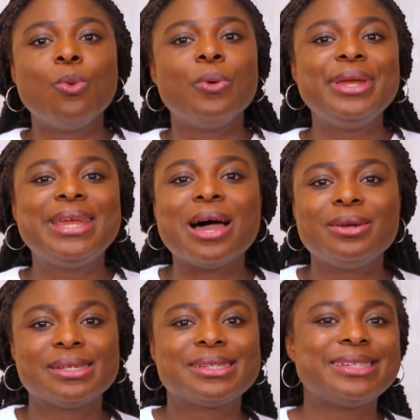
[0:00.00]

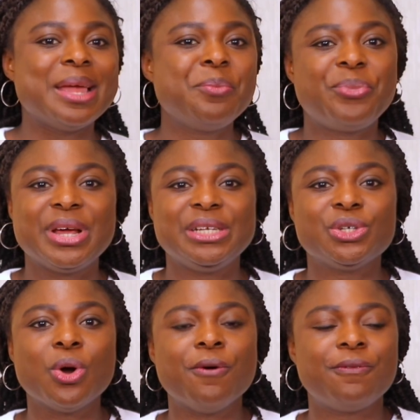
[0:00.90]
without the same
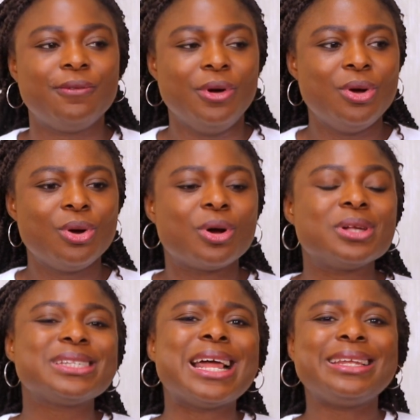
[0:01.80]
pressure of
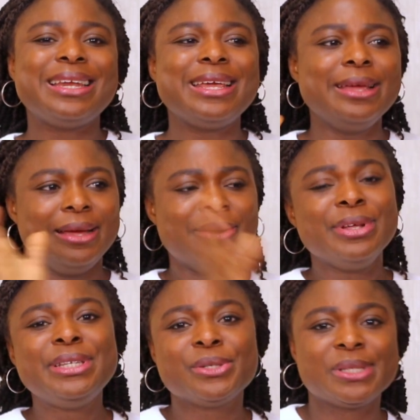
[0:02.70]
constantly
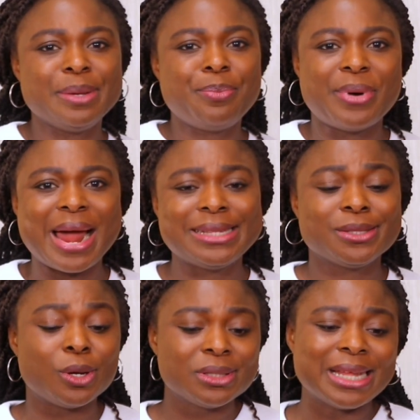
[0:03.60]
reducing price,
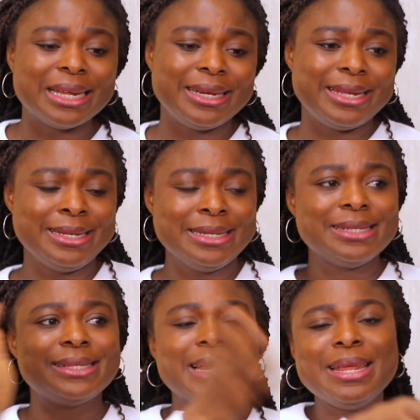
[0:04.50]
constantly
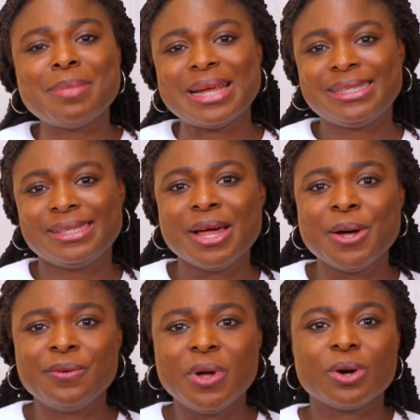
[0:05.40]
selling
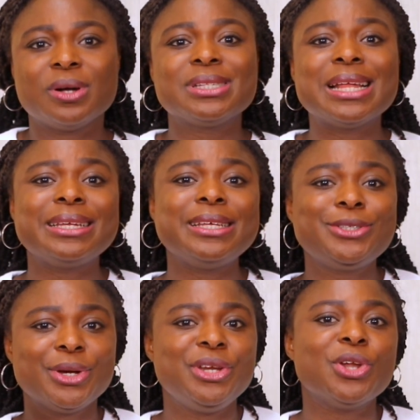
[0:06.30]
myself, constantly
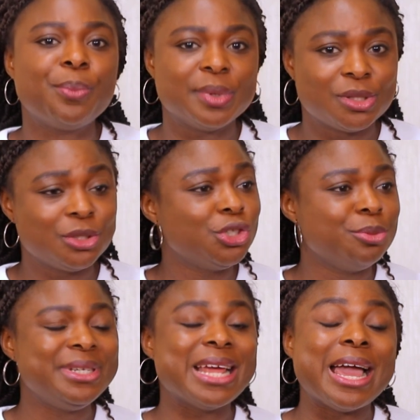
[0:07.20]
showing up on social
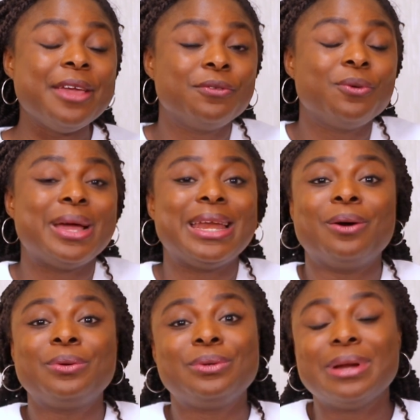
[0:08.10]
media even when
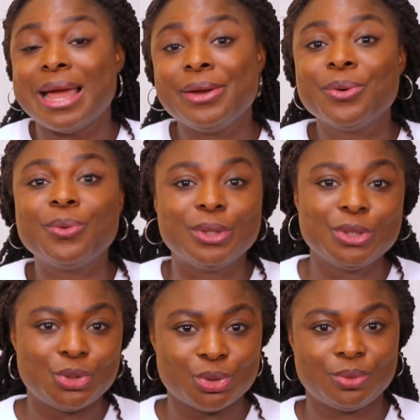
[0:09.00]
I don't
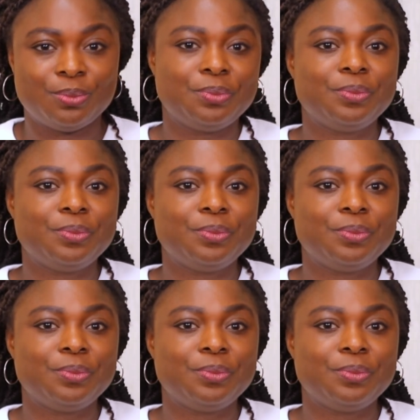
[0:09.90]
want to.